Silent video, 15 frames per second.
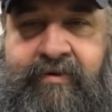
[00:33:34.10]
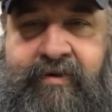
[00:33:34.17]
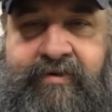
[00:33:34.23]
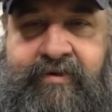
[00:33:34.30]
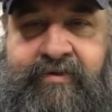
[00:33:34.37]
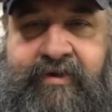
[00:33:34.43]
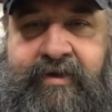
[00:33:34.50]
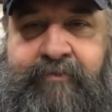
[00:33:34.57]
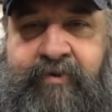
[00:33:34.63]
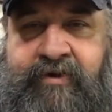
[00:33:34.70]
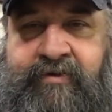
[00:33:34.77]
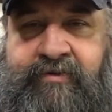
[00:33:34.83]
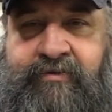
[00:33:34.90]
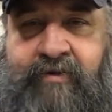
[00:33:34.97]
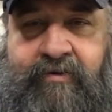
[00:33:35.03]
I just keep
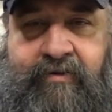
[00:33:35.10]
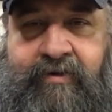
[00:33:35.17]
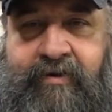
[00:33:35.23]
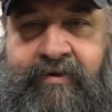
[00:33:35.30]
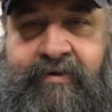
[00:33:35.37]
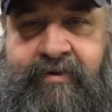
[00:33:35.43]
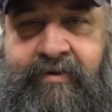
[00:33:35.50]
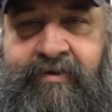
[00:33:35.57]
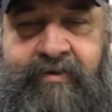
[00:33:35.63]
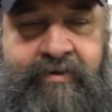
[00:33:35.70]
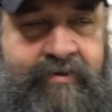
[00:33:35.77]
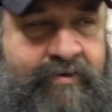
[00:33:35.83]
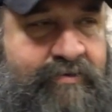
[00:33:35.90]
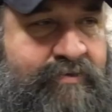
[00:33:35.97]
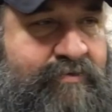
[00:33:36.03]
on stroking on, you
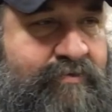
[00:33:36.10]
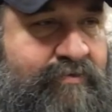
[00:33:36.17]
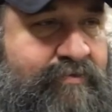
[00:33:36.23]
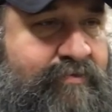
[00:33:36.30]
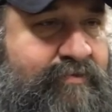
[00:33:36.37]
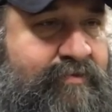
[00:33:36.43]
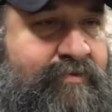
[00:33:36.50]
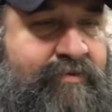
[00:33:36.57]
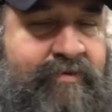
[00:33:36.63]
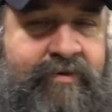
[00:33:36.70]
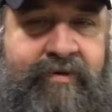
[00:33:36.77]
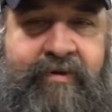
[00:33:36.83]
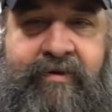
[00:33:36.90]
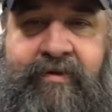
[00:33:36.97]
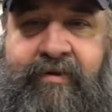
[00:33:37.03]
know. It's
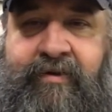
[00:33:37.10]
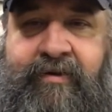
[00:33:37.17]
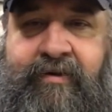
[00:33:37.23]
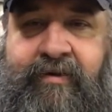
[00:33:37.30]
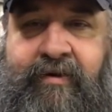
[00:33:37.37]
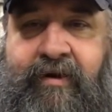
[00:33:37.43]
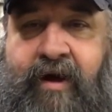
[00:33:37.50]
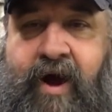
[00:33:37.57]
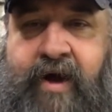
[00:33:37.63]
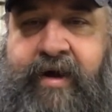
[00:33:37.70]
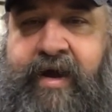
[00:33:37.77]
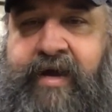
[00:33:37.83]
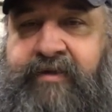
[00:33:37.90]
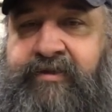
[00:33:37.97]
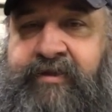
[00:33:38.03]
I
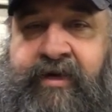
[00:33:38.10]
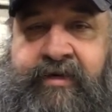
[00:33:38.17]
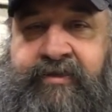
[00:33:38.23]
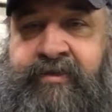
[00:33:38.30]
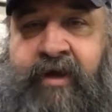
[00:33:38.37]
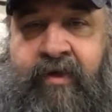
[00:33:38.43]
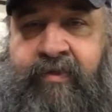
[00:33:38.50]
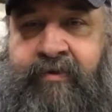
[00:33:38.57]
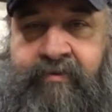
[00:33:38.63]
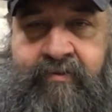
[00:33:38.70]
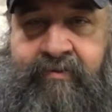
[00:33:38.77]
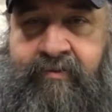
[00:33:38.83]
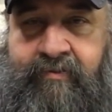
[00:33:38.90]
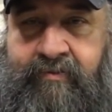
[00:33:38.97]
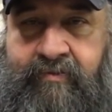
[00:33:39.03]
can't change nothing.
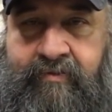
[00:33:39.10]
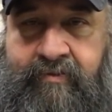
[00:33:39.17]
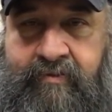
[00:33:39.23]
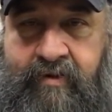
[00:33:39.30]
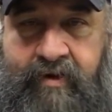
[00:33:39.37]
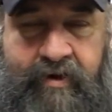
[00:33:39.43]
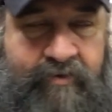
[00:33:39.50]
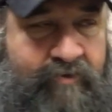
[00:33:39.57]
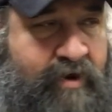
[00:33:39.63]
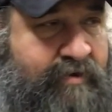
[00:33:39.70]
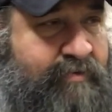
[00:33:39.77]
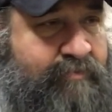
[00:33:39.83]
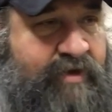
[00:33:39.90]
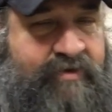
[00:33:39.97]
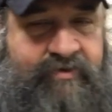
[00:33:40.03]
I can
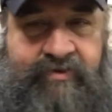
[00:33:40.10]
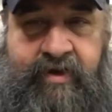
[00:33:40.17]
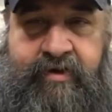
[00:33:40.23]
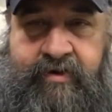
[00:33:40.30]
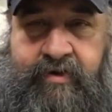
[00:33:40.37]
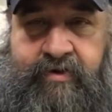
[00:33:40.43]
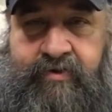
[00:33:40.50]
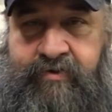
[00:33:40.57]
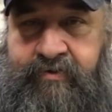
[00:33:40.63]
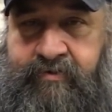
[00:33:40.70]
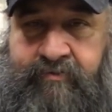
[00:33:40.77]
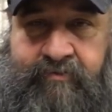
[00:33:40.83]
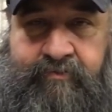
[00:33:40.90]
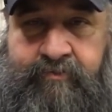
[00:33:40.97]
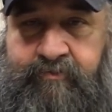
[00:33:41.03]
write to my senators
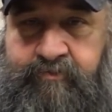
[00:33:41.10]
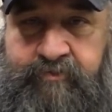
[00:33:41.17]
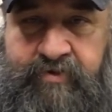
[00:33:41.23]
and